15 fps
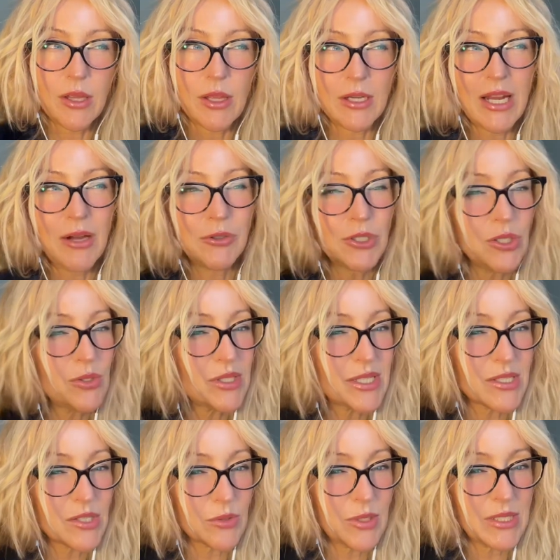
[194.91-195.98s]
and I'll use this
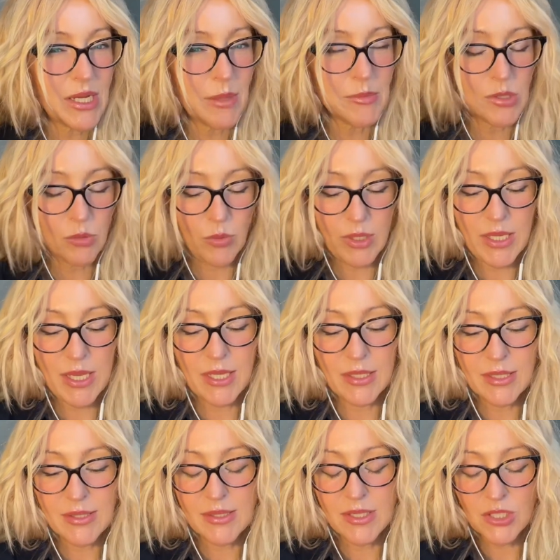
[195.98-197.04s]
3 times a week, and
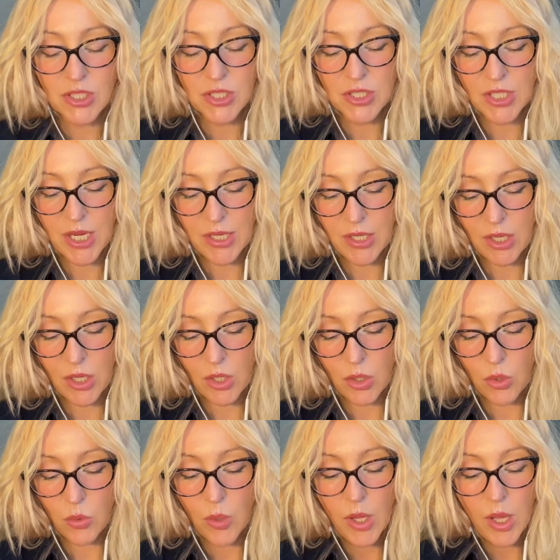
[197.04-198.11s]
it's the
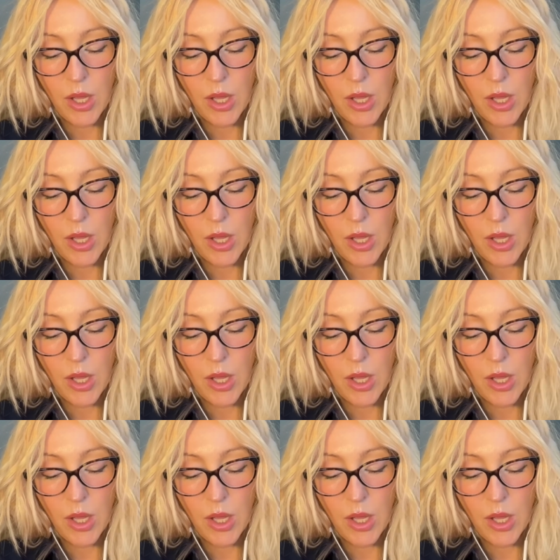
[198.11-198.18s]
Shiseido